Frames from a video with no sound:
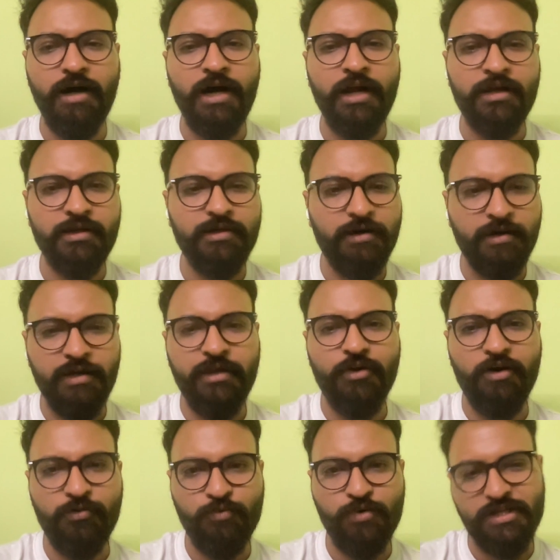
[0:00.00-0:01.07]
art early
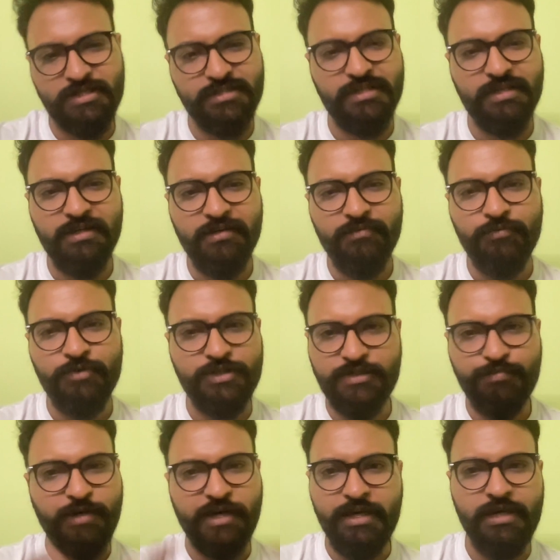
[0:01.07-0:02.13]
on was, which is
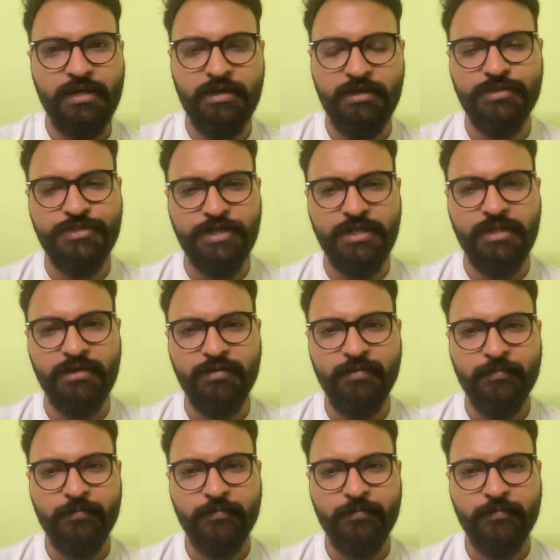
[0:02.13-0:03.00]
pretty shitty.